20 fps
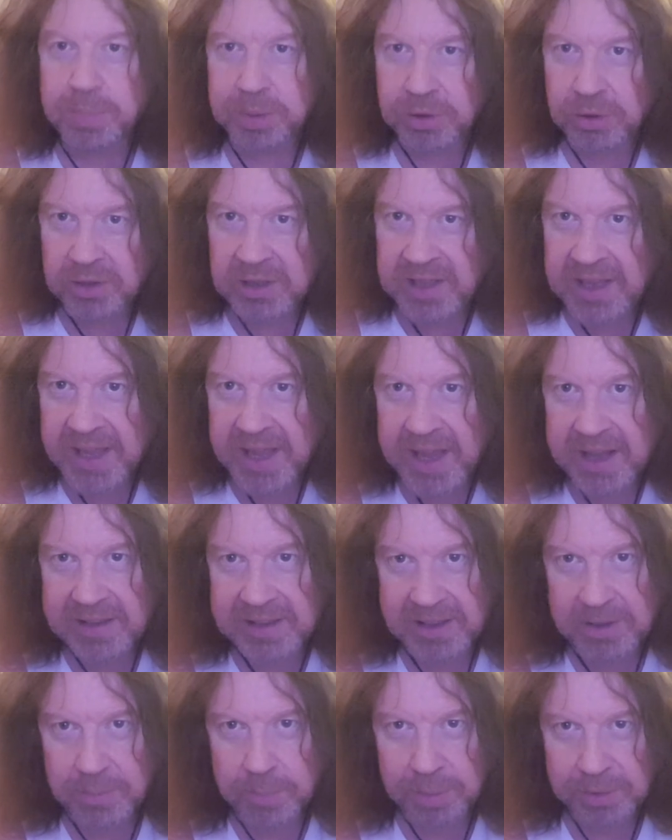
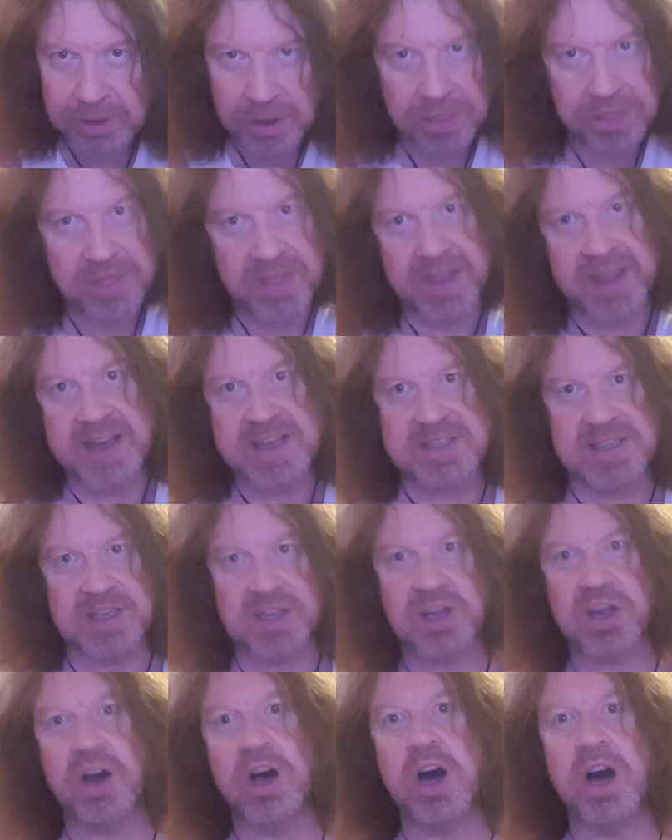blood-curdling, bloodthirsty
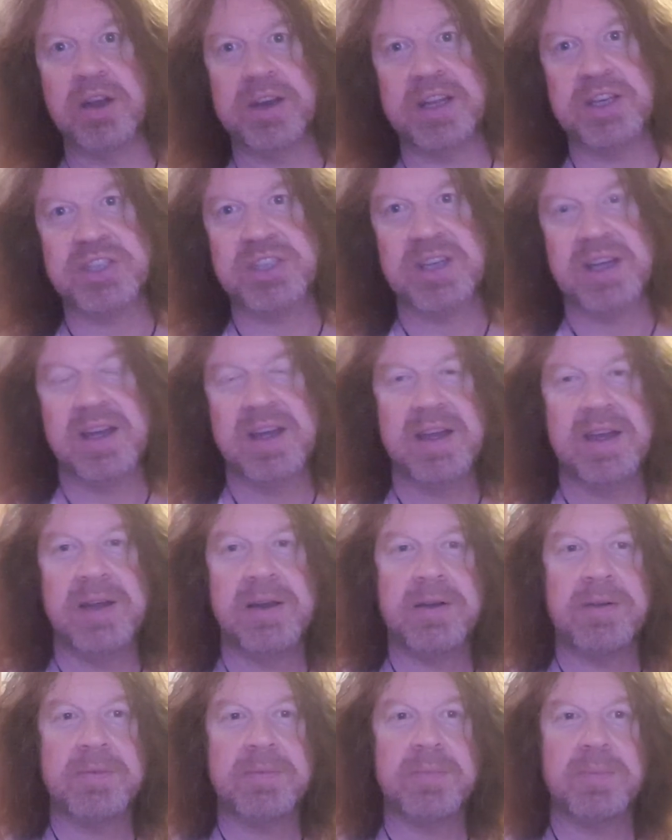carnage.
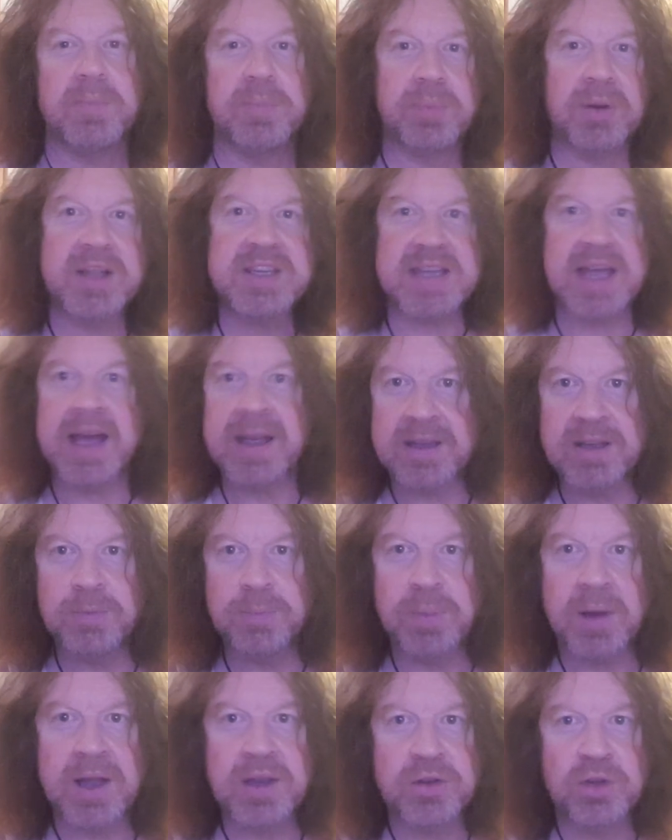But it's
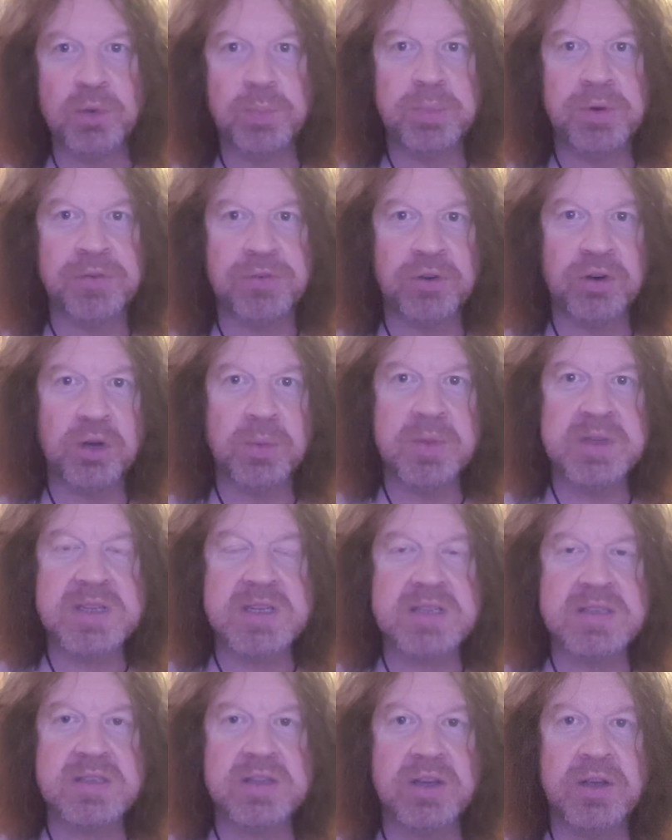anchored by good
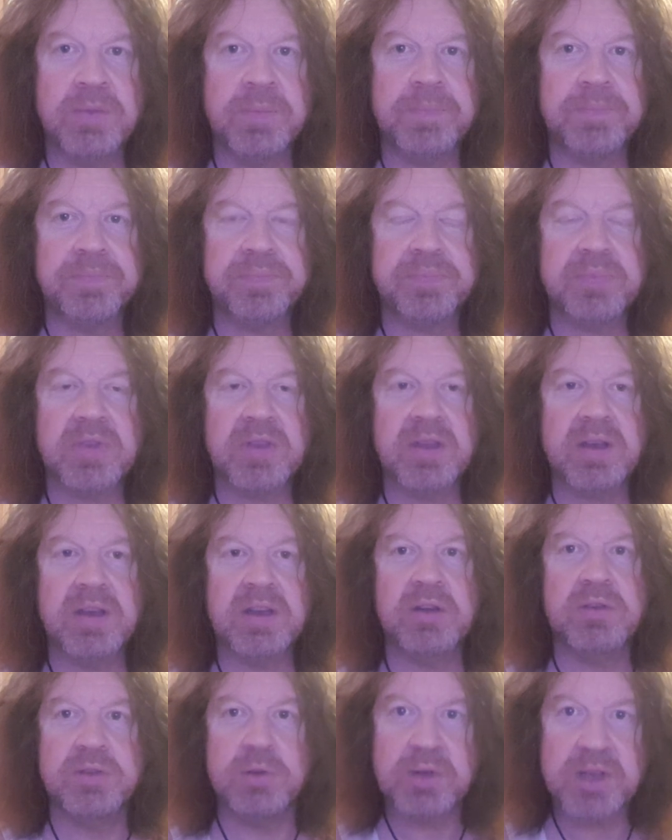performances too.
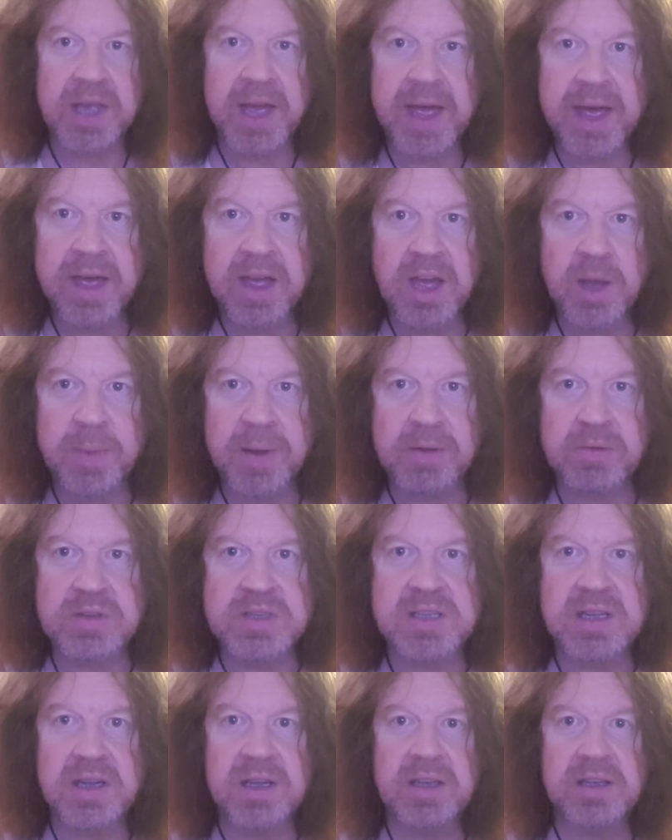You know, you care
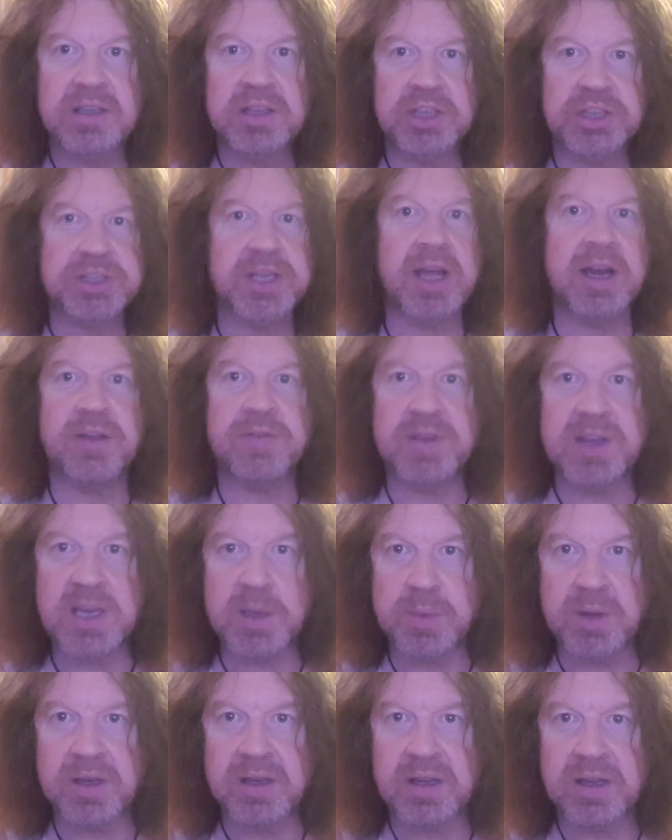about Sheriff
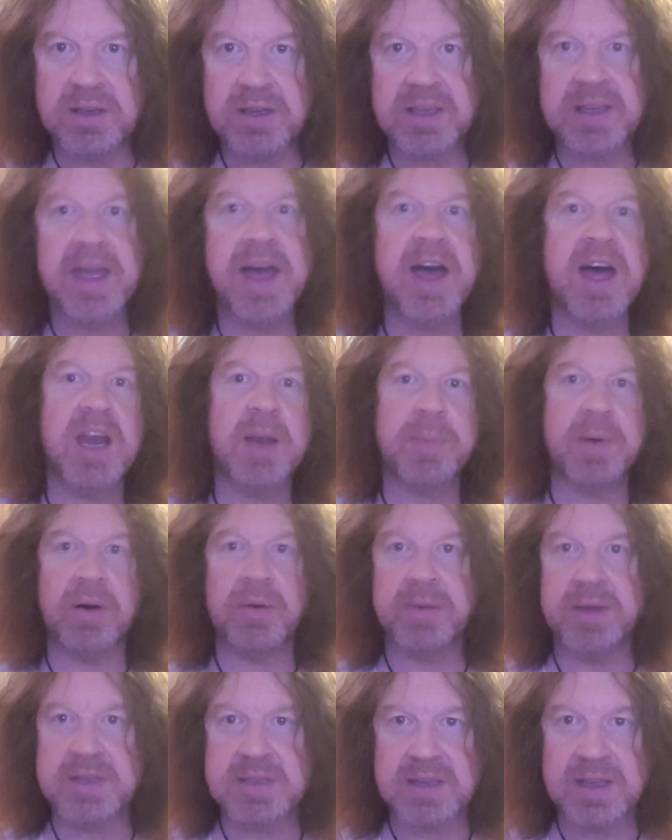Eben and you care
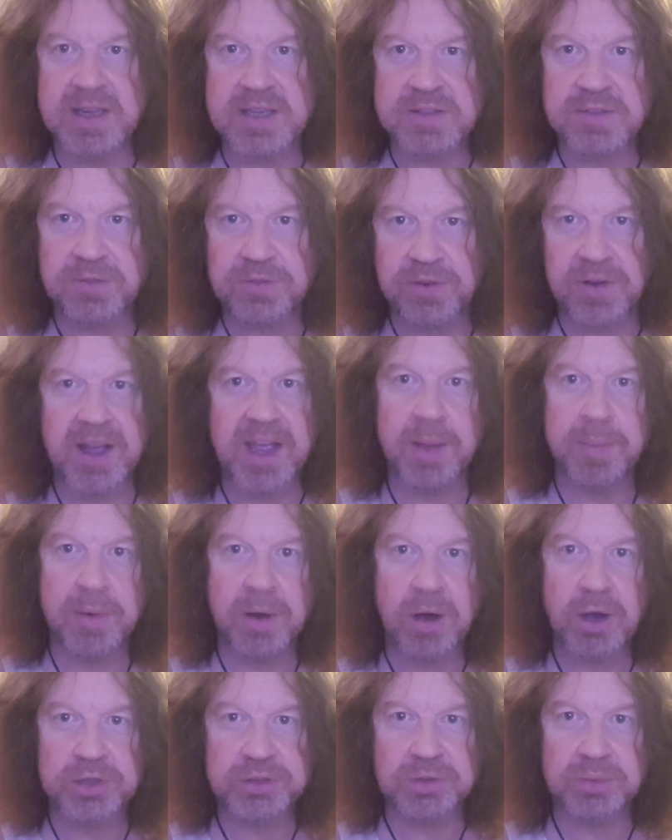about his, his fire
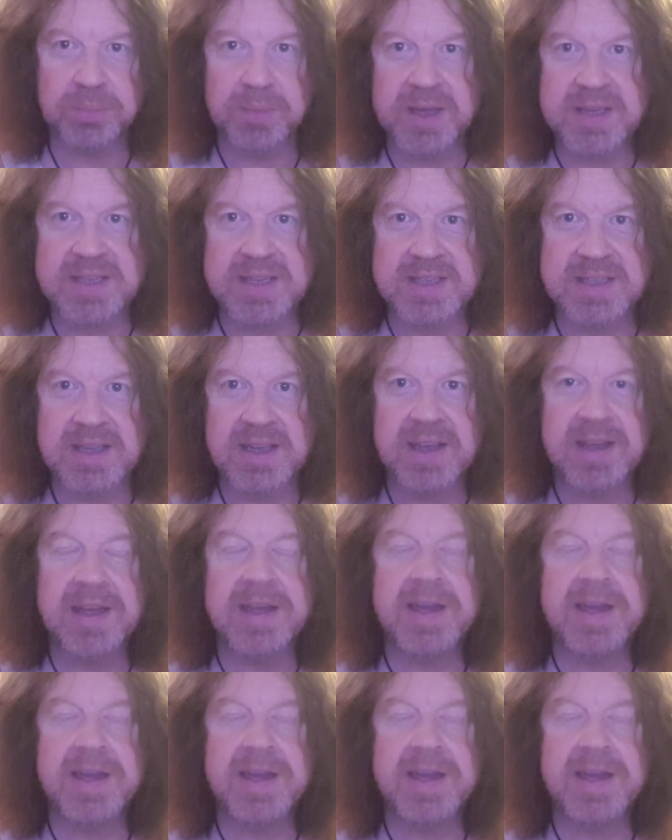marshal misses,